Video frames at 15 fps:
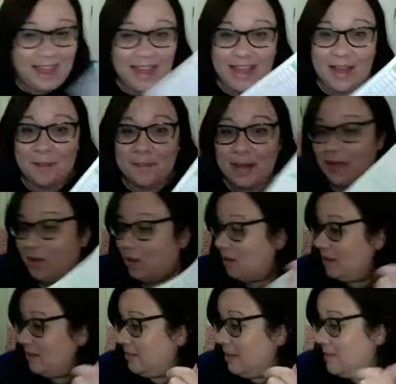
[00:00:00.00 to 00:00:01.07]
like my
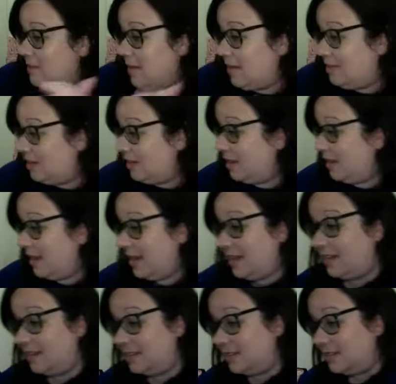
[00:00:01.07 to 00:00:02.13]
goal every month
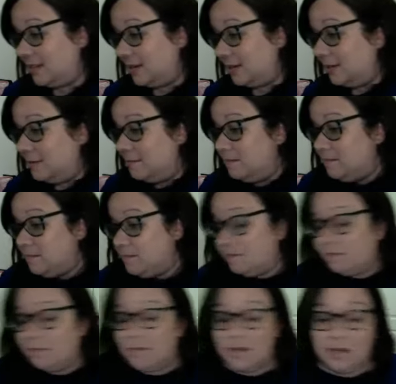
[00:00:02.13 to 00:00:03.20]
is,
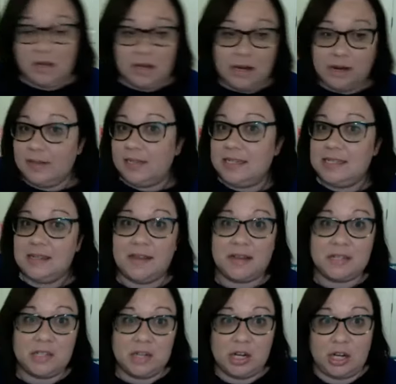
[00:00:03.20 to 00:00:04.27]
you know, at least a
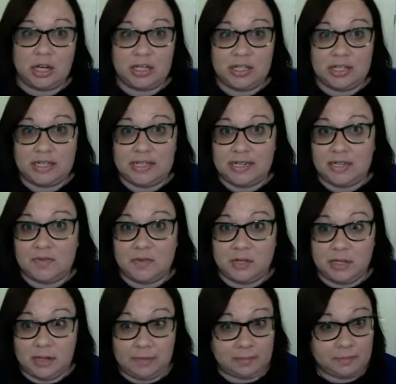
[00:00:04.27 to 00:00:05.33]
thousand dollars in sales
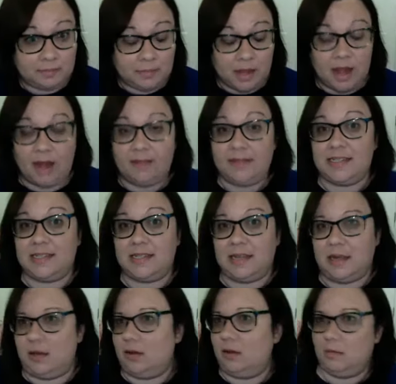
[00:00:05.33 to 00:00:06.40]
volume.
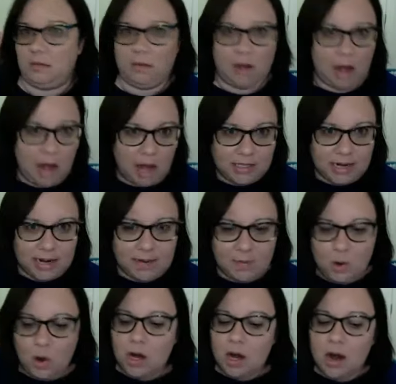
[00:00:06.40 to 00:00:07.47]
Obviously, I'll take
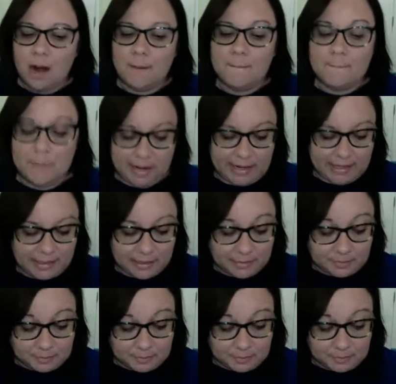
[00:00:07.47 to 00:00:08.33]
more, but